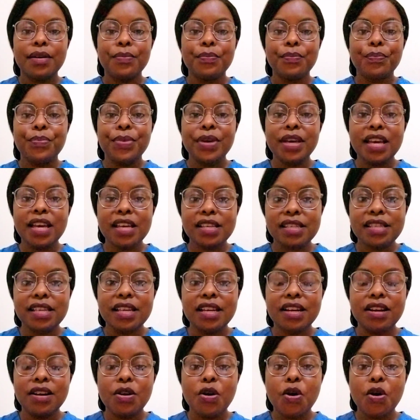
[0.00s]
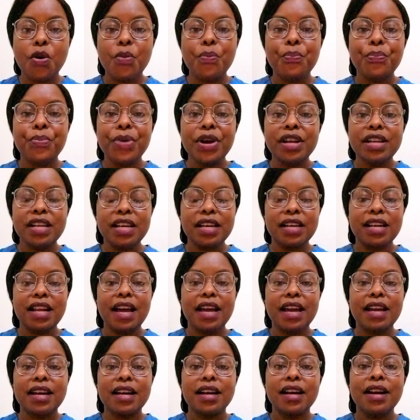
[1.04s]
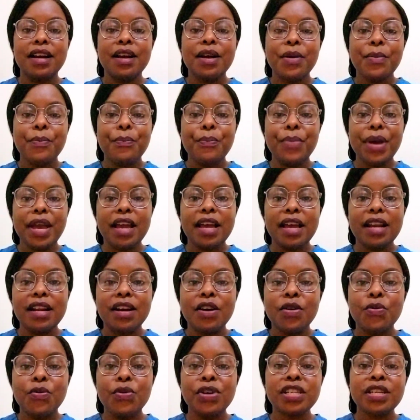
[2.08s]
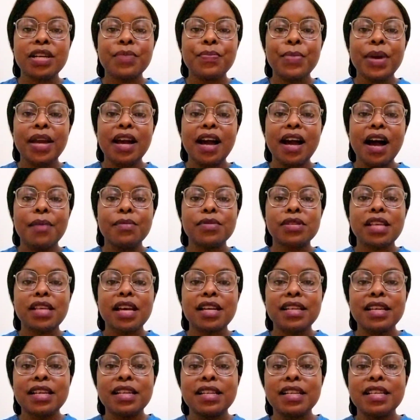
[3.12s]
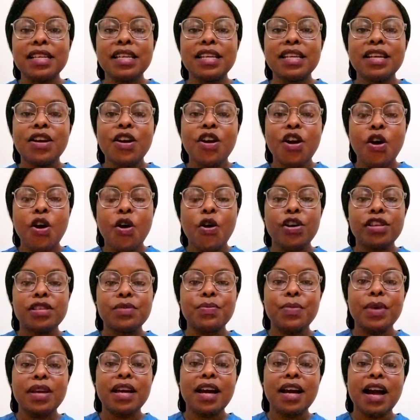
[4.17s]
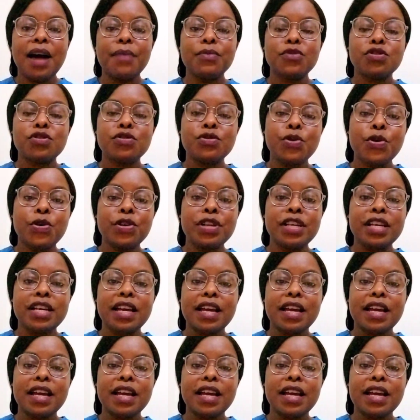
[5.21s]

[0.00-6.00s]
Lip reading: piercing, or burning like pain, which may come suddenly or it may come slowly